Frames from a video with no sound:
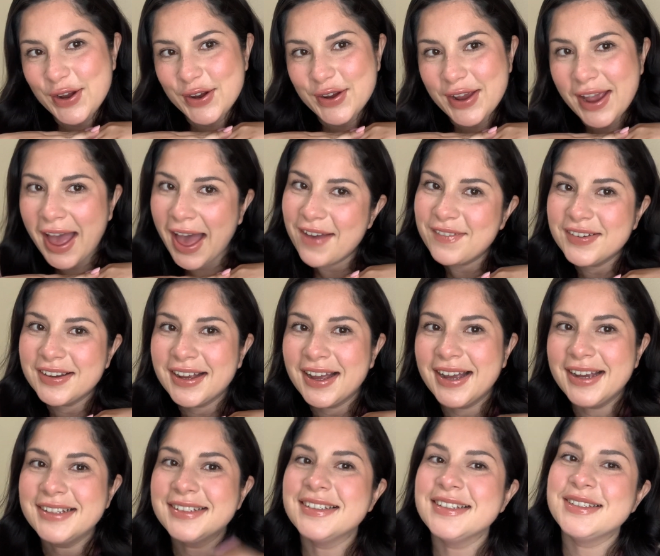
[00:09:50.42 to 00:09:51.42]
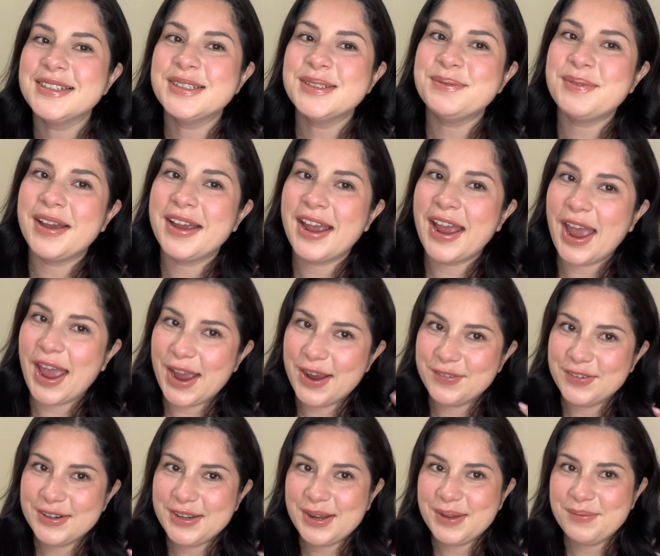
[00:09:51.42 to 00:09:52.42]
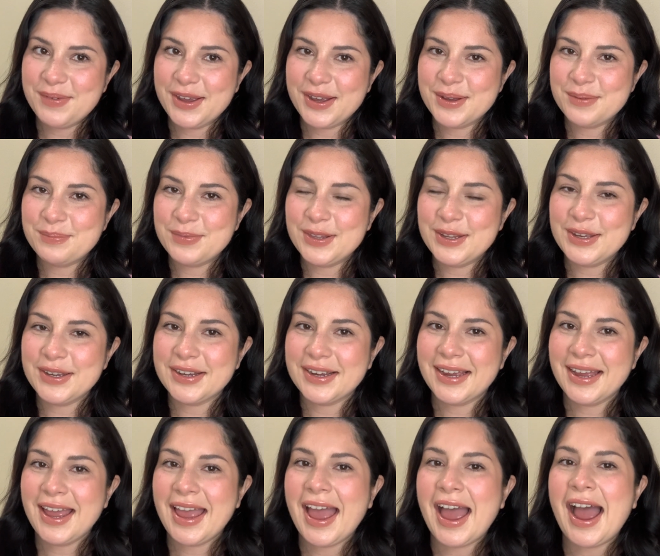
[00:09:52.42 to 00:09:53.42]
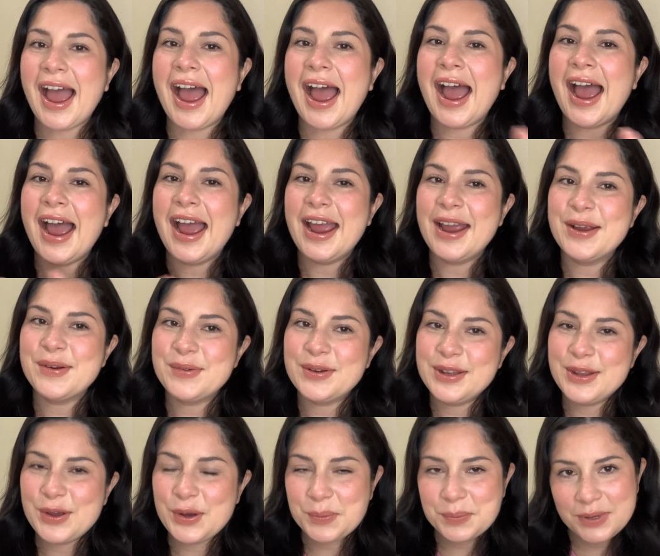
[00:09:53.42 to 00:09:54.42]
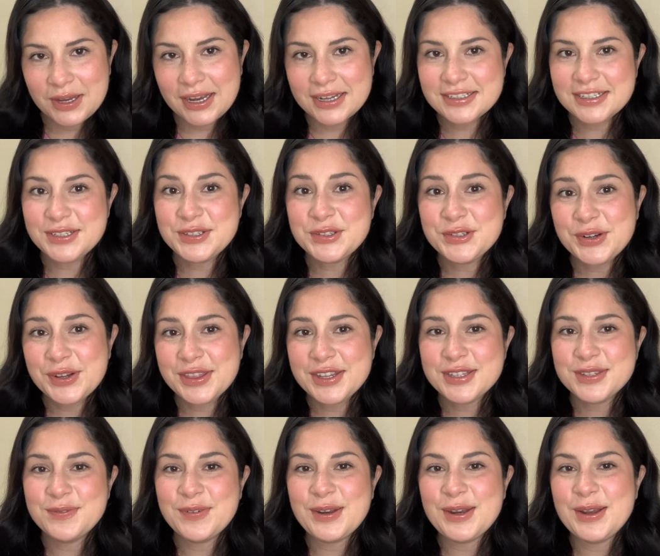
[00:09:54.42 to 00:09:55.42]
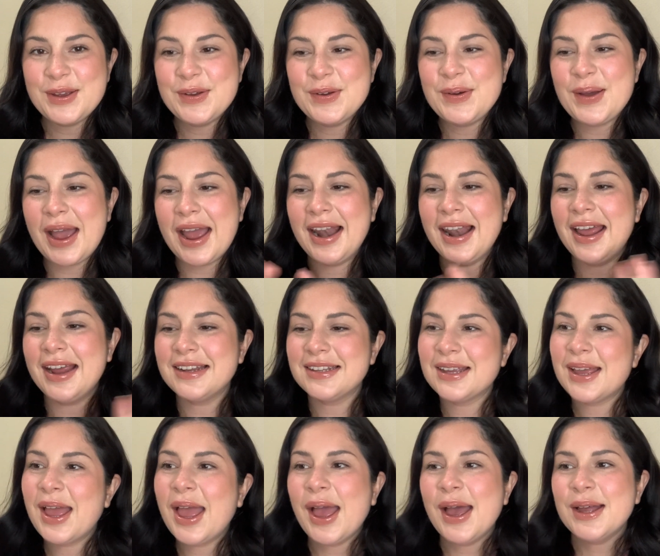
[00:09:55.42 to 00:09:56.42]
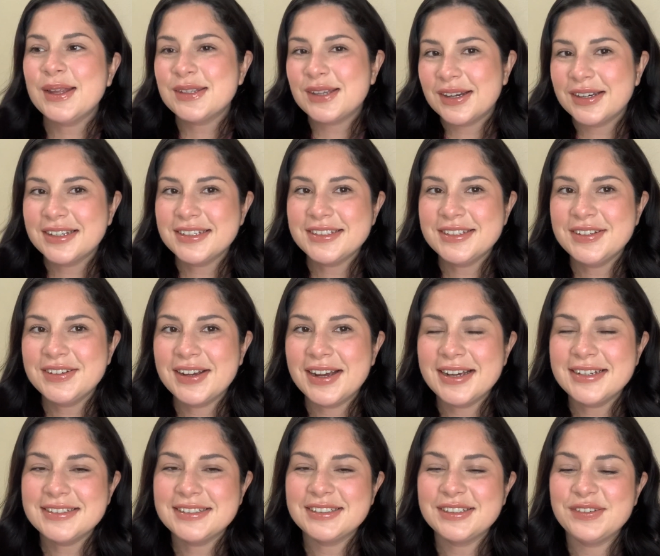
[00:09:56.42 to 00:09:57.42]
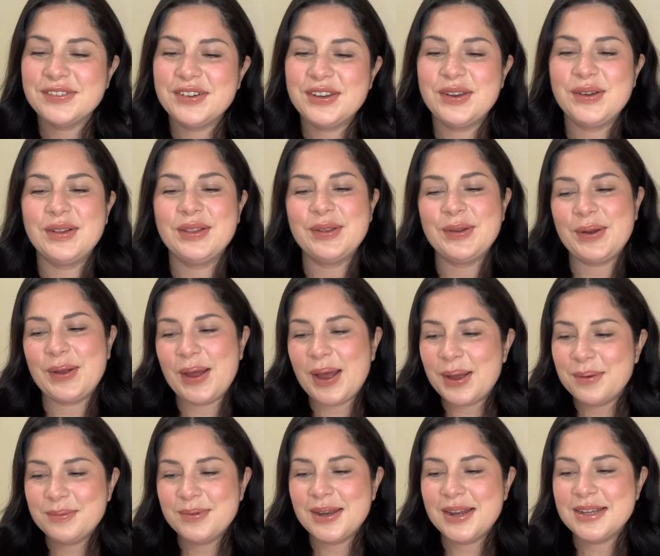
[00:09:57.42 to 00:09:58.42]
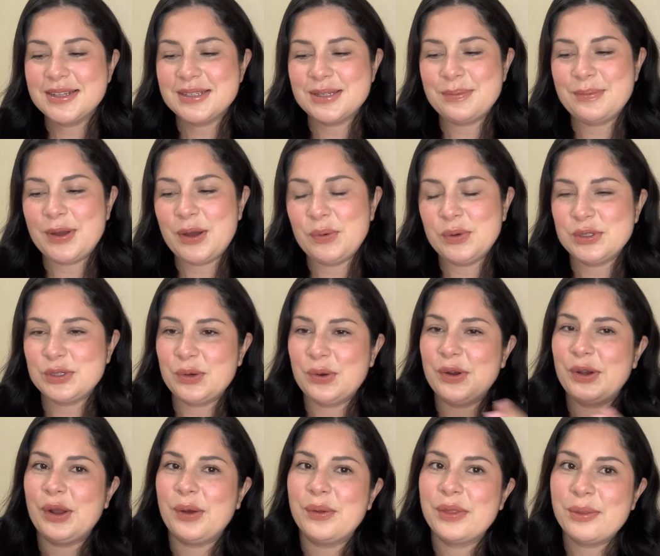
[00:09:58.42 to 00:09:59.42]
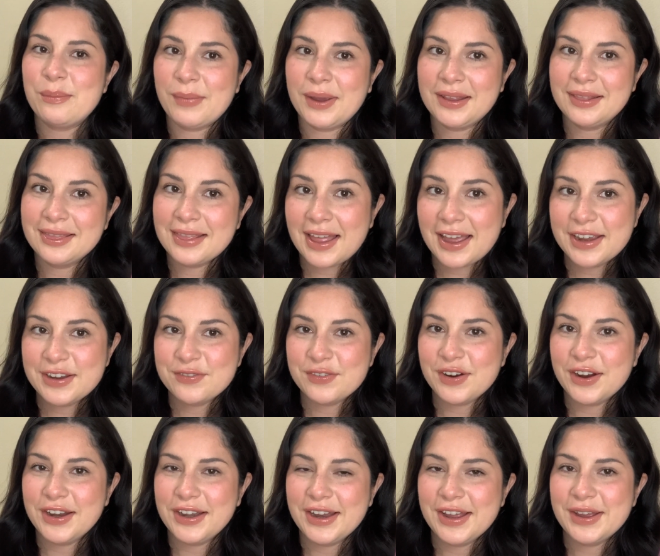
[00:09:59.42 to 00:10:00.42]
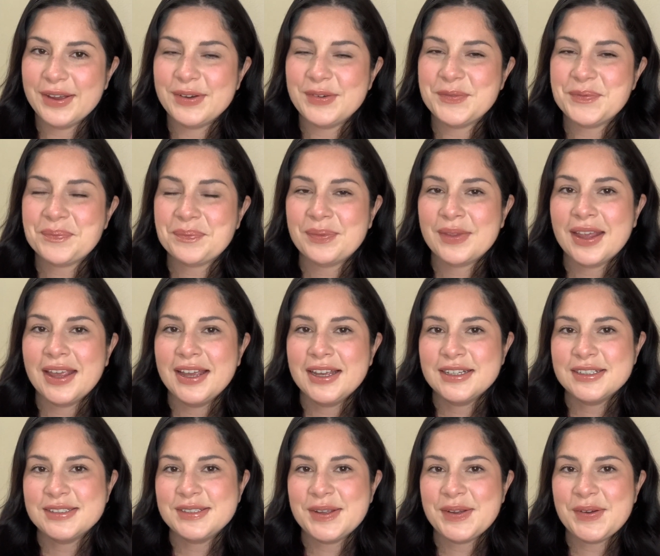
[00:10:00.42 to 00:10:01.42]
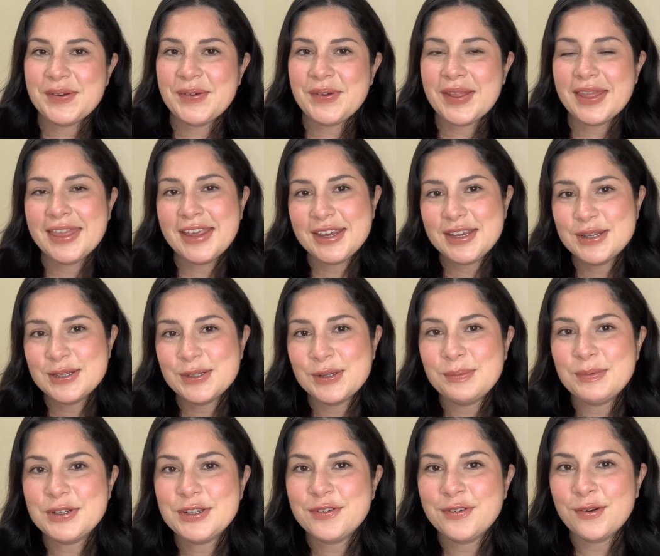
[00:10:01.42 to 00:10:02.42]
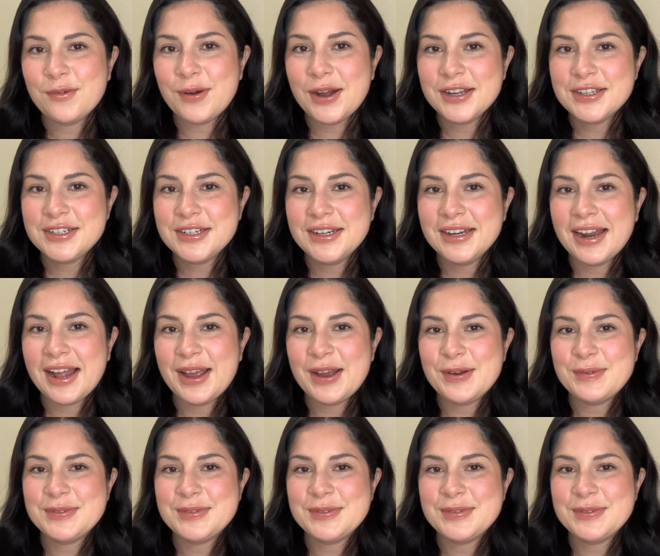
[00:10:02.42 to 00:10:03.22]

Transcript: you have it, guys. This is my everyday makeup look. I really hope you guys enjoyed this video. I liked talking to you guys and giving you a little updates about what's going on with my life right now. So thank you so much for watching. I hope